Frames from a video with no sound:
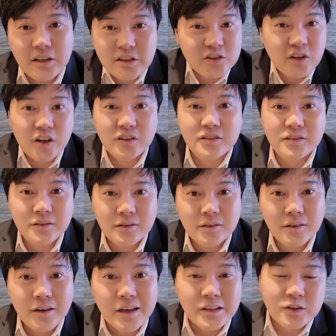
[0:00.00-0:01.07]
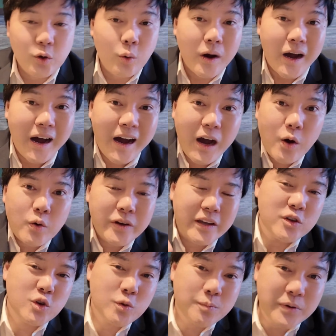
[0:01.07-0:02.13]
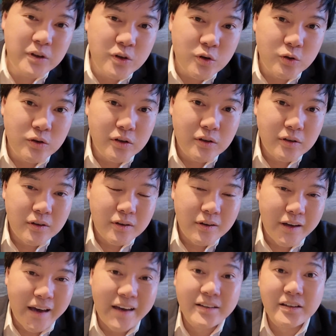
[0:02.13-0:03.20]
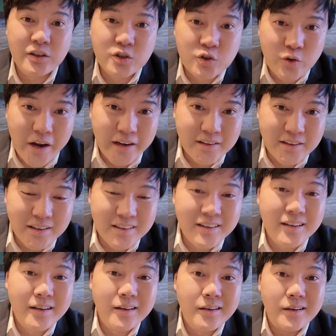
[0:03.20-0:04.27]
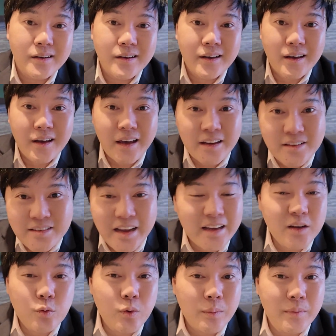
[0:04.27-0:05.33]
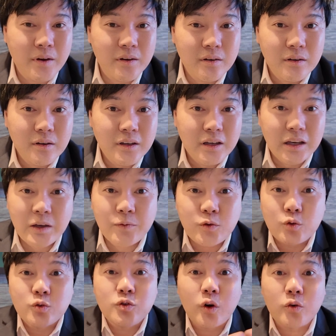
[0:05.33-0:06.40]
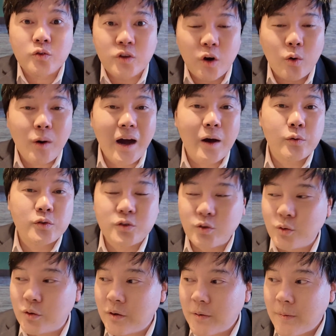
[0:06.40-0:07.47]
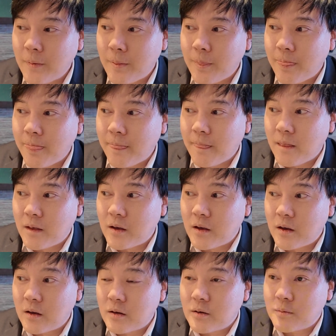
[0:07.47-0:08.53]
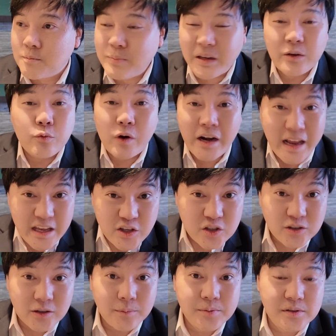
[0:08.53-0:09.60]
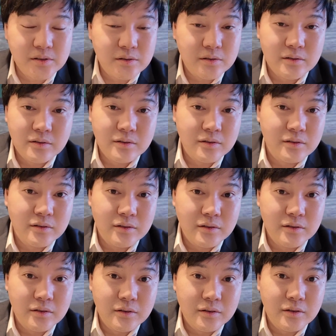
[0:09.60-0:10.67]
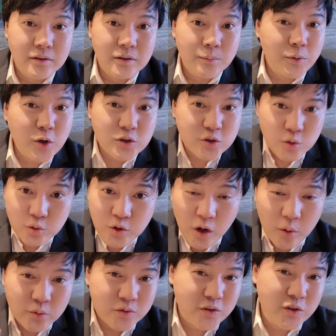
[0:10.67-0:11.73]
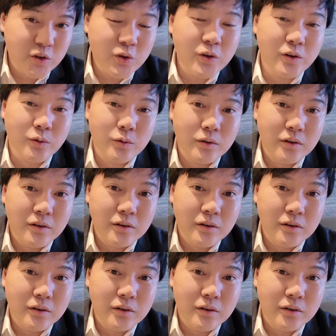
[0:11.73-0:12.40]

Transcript: It's not. So how can you be good at attracting and dating women if you don't know how to build relationships? Because you don't, do you?